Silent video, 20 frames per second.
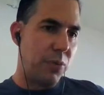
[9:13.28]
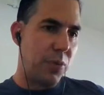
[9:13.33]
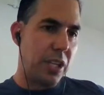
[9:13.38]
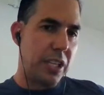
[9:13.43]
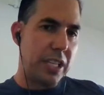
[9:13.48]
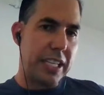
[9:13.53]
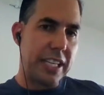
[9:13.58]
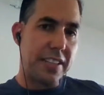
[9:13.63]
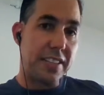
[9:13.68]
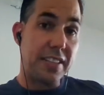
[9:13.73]

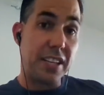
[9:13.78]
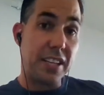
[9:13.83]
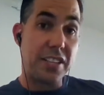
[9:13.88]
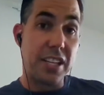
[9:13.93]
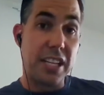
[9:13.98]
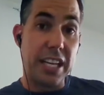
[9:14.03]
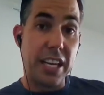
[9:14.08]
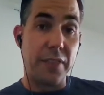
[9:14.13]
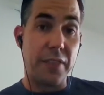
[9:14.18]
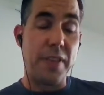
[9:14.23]
really is such
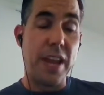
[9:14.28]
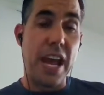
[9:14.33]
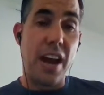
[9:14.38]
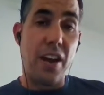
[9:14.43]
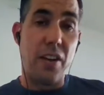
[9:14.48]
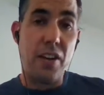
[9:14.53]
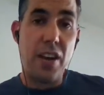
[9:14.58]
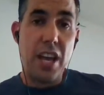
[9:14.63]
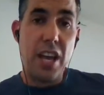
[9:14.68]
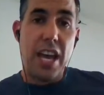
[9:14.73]
a gift.
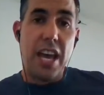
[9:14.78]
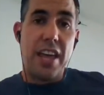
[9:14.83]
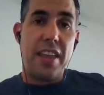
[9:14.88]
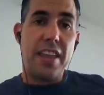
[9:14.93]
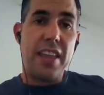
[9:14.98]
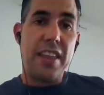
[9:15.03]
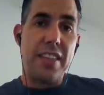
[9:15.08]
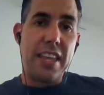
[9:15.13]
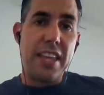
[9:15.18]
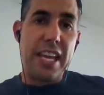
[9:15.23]
Now,
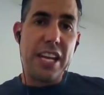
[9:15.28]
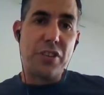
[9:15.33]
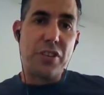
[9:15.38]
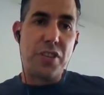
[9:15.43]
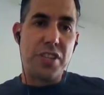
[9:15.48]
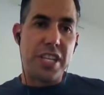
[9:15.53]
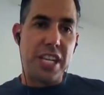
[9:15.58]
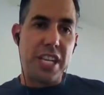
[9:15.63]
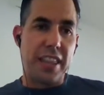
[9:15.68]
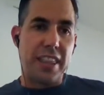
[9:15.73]
the
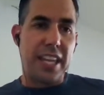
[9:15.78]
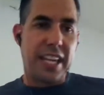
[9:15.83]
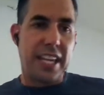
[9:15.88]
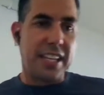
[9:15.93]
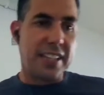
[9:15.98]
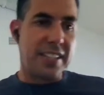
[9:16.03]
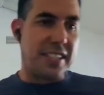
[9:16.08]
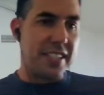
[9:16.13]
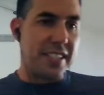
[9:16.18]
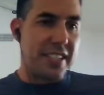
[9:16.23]
interesting thing
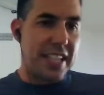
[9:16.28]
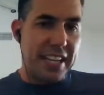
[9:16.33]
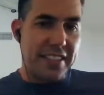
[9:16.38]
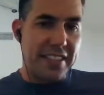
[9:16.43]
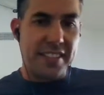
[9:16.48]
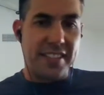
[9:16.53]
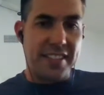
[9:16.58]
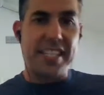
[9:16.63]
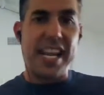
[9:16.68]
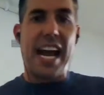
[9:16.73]
is that
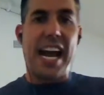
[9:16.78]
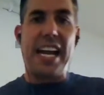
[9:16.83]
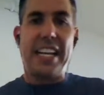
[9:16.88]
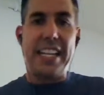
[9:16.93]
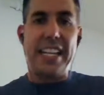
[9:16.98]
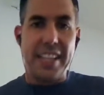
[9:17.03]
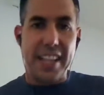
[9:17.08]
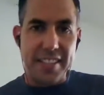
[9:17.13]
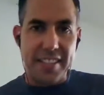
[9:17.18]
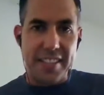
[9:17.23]

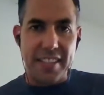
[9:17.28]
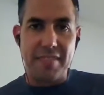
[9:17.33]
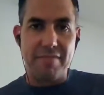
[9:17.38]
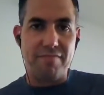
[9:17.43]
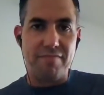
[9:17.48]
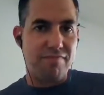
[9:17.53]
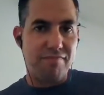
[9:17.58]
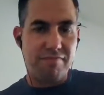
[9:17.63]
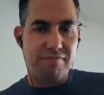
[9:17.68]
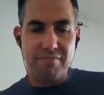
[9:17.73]
society
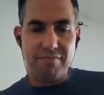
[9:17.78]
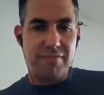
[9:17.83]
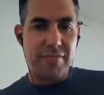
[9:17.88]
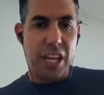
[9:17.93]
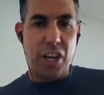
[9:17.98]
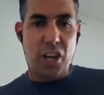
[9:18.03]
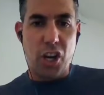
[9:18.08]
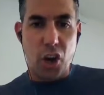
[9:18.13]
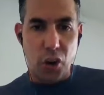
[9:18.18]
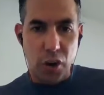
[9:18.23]
doesn't
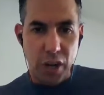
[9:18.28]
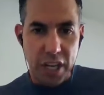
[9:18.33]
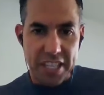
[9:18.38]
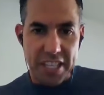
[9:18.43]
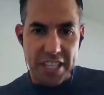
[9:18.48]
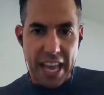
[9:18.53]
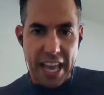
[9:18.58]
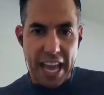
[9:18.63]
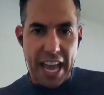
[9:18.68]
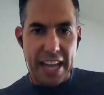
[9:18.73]

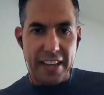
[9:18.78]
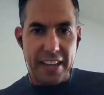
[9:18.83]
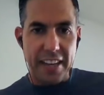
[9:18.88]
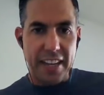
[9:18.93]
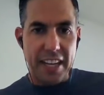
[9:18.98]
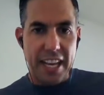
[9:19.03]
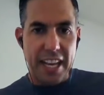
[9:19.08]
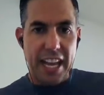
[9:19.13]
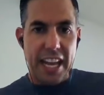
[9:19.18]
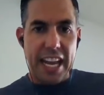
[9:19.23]
encourage that,
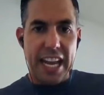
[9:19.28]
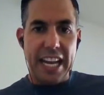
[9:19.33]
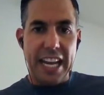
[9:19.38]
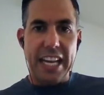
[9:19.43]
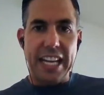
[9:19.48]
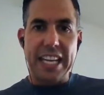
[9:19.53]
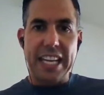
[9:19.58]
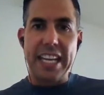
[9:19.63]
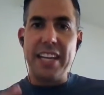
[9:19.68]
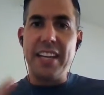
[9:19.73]
and
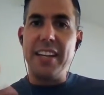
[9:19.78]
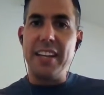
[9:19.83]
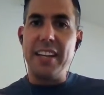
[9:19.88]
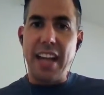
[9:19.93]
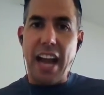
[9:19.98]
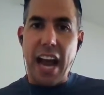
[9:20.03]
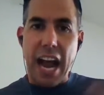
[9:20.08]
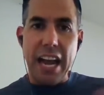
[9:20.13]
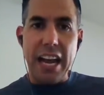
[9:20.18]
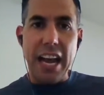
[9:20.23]
it
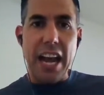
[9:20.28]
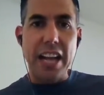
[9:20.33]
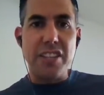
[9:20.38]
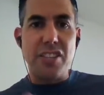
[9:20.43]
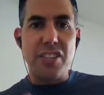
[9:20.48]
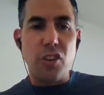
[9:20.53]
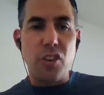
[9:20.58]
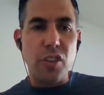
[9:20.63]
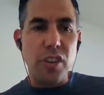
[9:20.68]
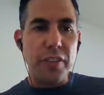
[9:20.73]
can. I
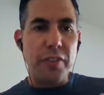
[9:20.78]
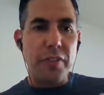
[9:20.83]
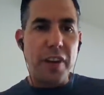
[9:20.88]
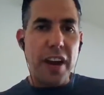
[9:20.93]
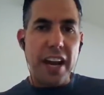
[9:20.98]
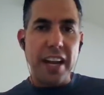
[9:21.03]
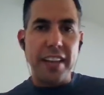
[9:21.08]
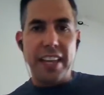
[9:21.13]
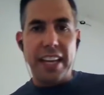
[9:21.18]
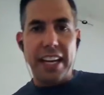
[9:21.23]
certainly
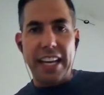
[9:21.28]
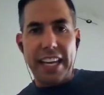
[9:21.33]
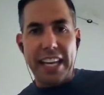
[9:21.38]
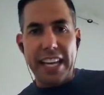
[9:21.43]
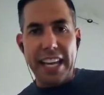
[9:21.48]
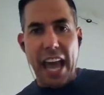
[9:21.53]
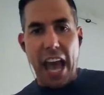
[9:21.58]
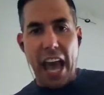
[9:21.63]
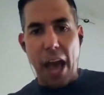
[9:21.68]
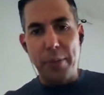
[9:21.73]
find that it
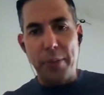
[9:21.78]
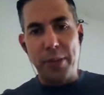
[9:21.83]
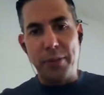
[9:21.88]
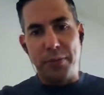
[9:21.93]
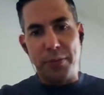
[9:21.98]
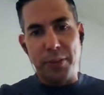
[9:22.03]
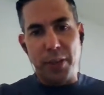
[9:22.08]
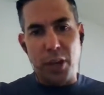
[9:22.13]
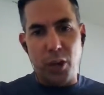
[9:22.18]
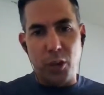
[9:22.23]
can ebb and
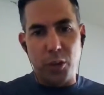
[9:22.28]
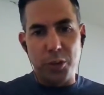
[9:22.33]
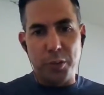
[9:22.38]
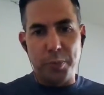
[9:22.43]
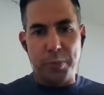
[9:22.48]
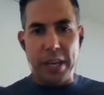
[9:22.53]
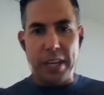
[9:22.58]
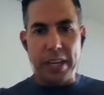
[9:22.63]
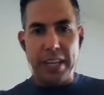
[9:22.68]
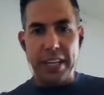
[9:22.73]
flow
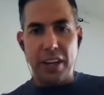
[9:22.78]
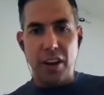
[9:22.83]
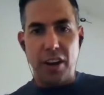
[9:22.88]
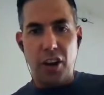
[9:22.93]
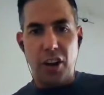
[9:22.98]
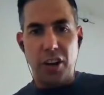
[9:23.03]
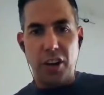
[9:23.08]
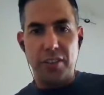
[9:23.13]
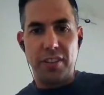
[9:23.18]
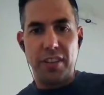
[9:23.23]
depending
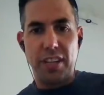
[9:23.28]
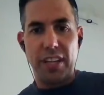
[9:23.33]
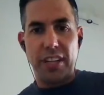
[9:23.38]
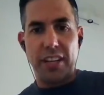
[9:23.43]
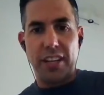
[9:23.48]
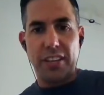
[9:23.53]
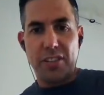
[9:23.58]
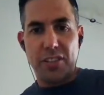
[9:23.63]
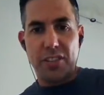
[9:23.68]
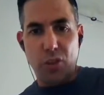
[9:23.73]
on
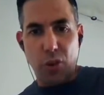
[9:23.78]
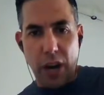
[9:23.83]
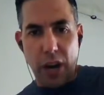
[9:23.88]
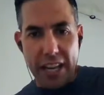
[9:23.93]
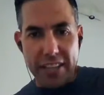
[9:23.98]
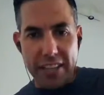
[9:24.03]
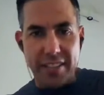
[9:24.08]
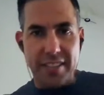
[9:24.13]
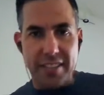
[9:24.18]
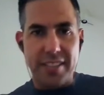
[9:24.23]

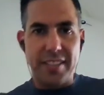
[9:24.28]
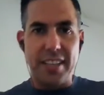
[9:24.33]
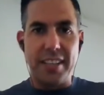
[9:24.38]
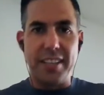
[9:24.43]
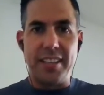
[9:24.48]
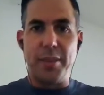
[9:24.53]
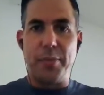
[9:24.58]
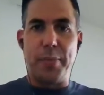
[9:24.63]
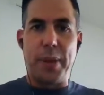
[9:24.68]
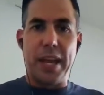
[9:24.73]
stress
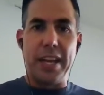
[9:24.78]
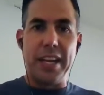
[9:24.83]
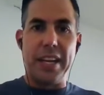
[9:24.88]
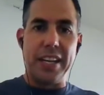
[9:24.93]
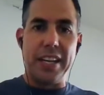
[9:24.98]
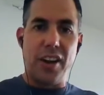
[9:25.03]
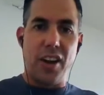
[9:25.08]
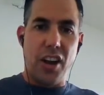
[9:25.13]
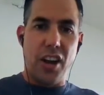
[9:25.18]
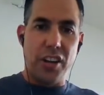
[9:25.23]
and
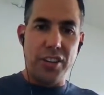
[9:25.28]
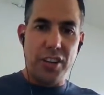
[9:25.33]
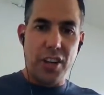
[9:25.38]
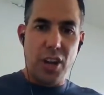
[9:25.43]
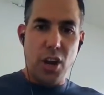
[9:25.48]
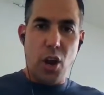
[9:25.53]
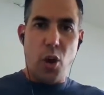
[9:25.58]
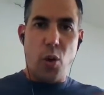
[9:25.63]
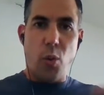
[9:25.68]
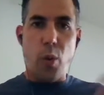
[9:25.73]
depending on
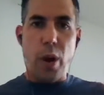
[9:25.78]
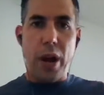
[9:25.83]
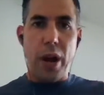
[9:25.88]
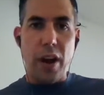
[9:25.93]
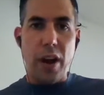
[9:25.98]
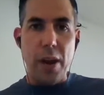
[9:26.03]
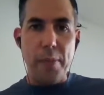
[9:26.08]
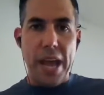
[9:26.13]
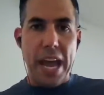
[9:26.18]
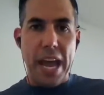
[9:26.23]

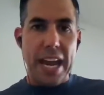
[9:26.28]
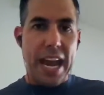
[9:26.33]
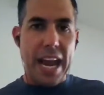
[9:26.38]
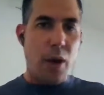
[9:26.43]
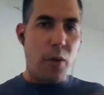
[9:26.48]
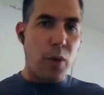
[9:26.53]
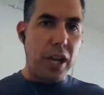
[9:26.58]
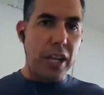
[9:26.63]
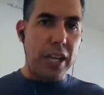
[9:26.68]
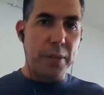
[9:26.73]
where I'm at,
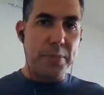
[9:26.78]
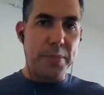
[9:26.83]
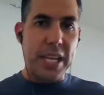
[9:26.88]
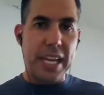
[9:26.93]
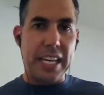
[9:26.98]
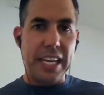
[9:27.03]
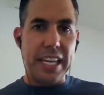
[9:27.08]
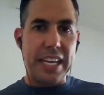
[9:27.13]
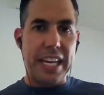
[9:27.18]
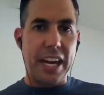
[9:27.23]
how well I'm
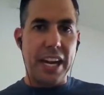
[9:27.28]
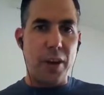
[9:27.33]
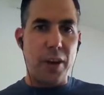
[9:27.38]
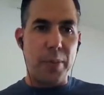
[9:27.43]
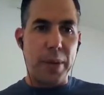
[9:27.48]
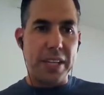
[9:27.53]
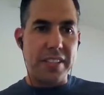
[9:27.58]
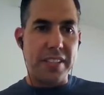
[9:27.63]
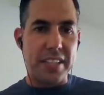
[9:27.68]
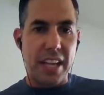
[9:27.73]
taking care of
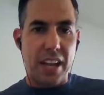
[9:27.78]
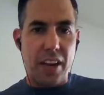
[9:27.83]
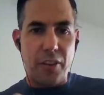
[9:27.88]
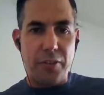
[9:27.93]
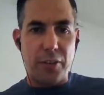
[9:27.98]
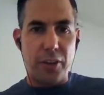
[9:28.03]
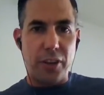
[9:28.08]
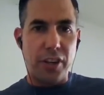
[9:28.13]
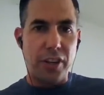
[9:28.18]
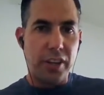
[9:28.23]

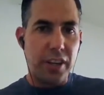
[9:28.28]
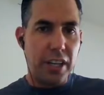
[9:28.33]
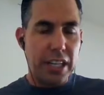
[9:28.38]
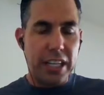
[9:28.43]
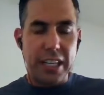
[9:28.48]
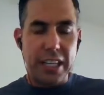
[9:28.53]
myself, or